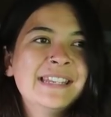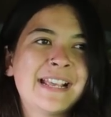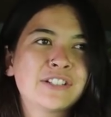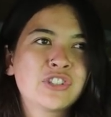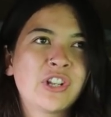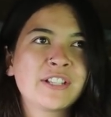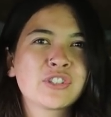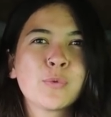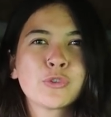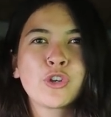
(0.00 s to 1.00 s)
next to like
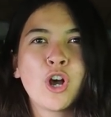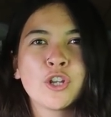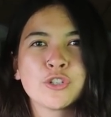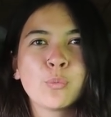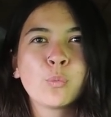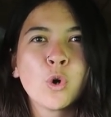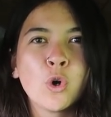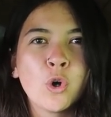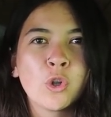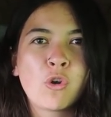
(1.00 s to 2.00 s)
someone's garden
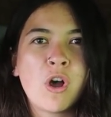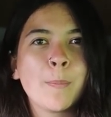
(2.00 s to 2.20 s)
wall or